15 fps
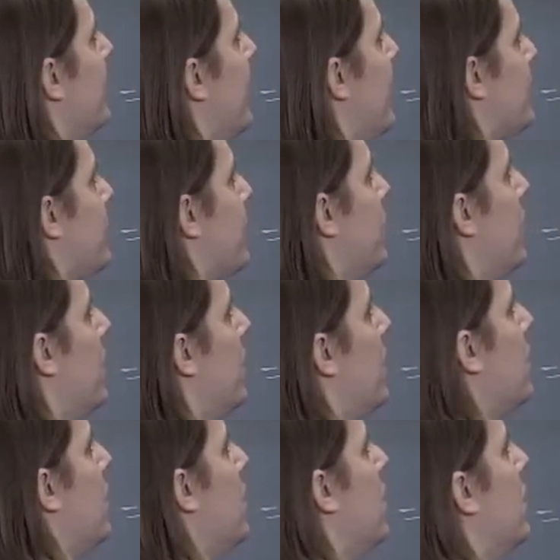the natural
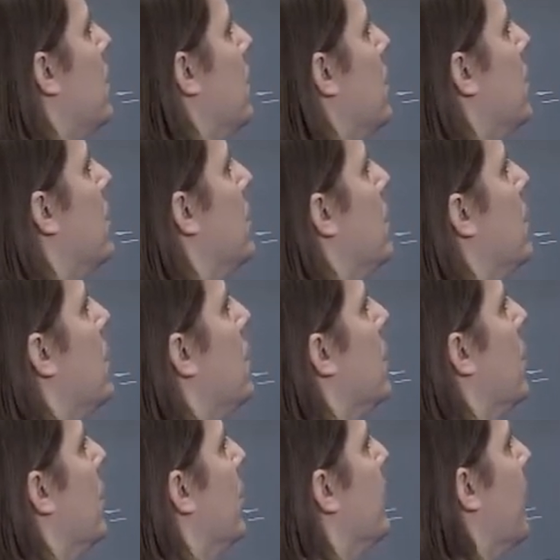log
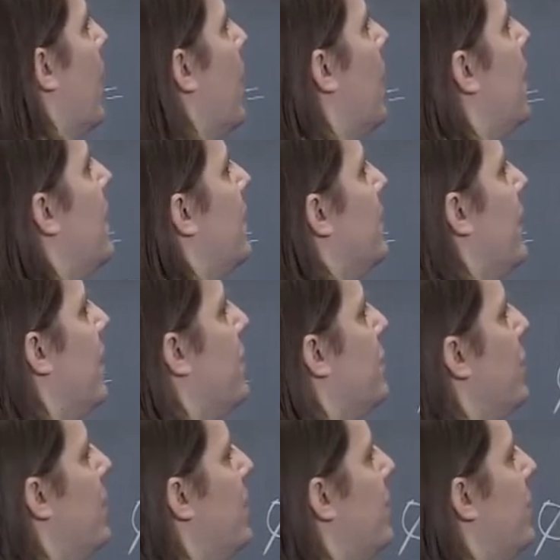of I
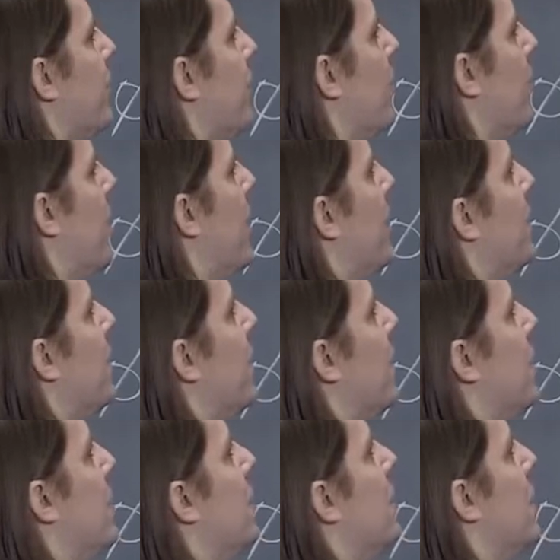evaluated from I naught